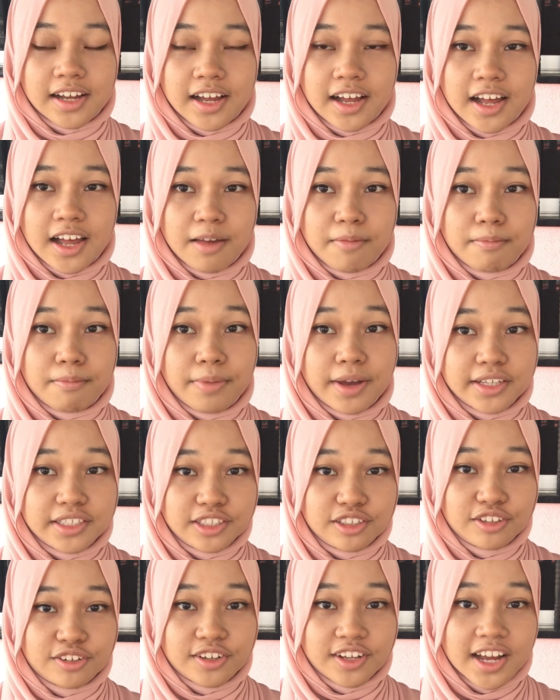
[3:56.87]
I bet
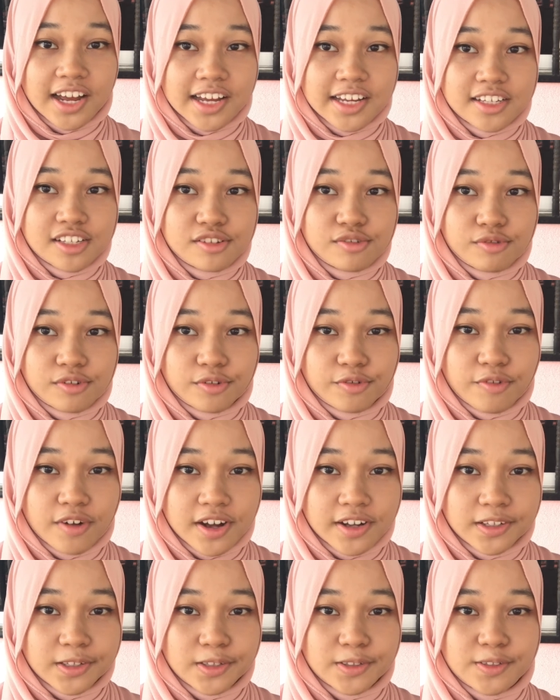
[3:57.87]
you guys would
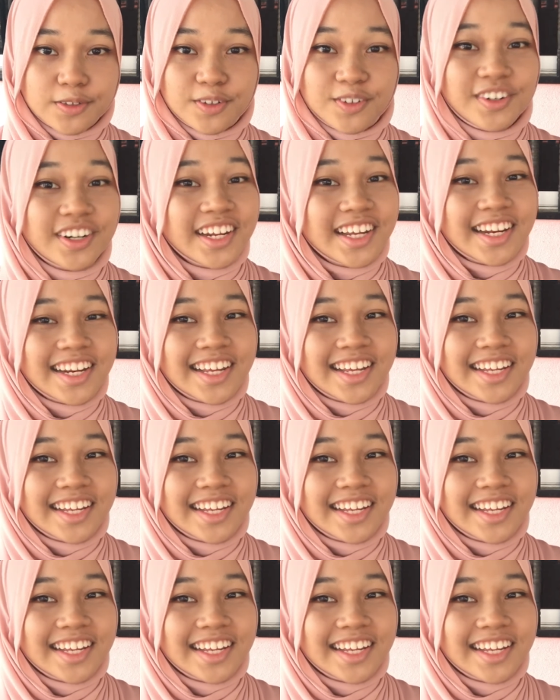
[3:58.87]
want to read it